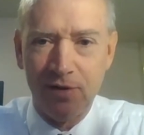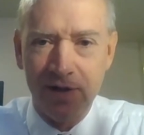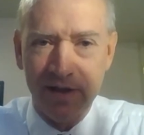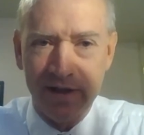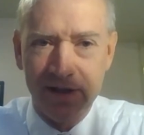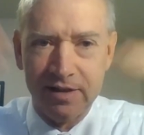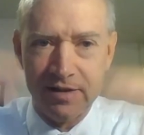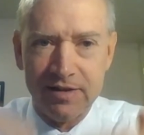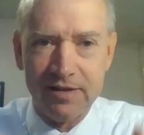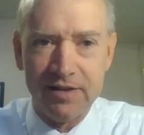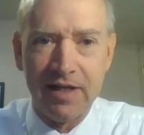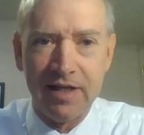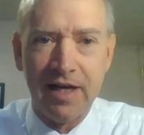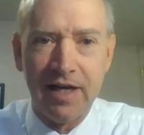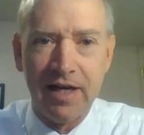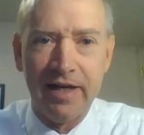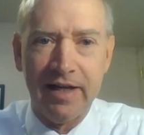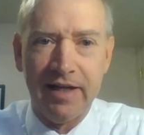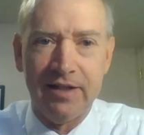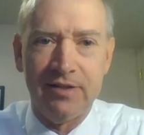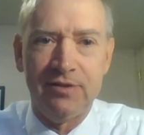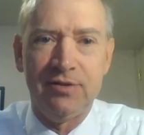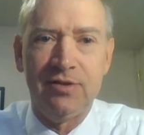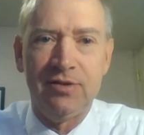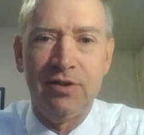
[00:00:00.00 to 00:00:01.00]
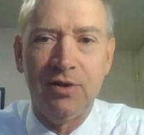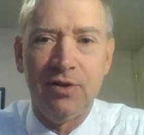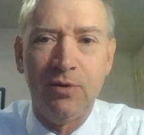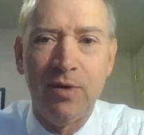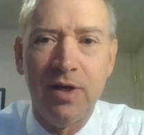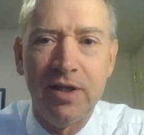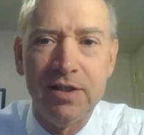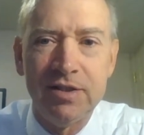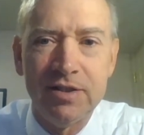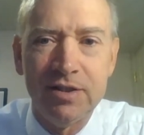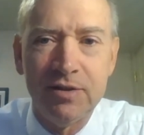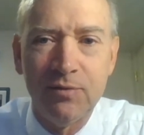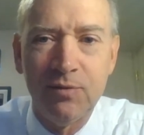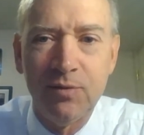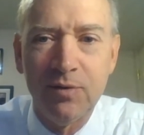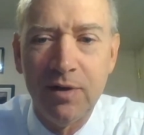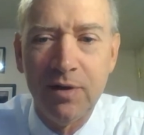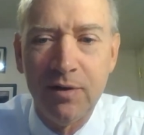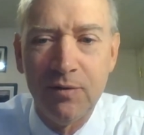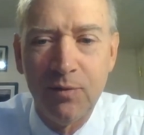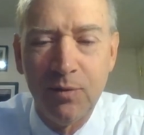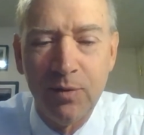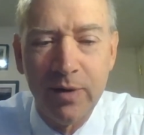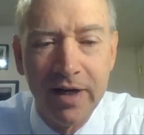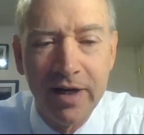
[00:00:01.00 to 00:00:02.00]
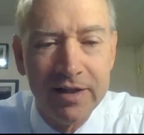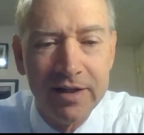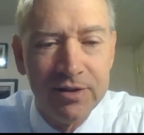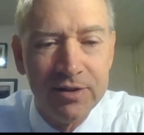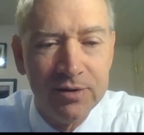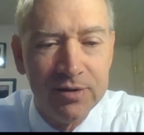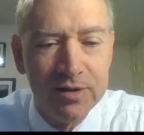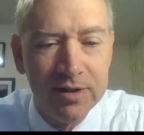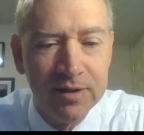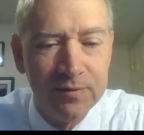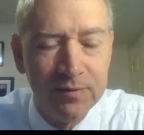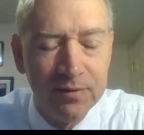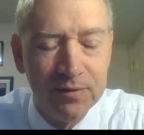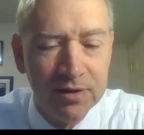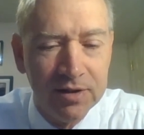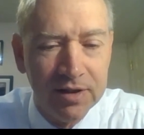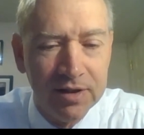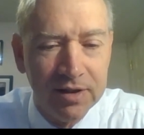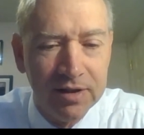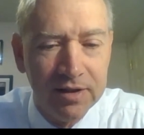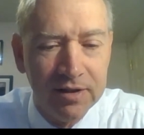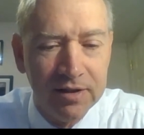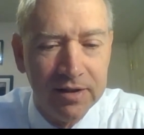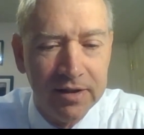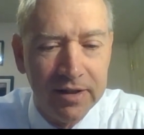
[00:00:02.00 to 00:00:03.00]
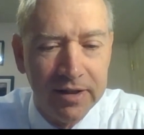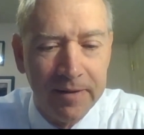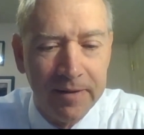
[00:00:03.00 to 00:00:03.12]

and it's not answering the question of what I do differently.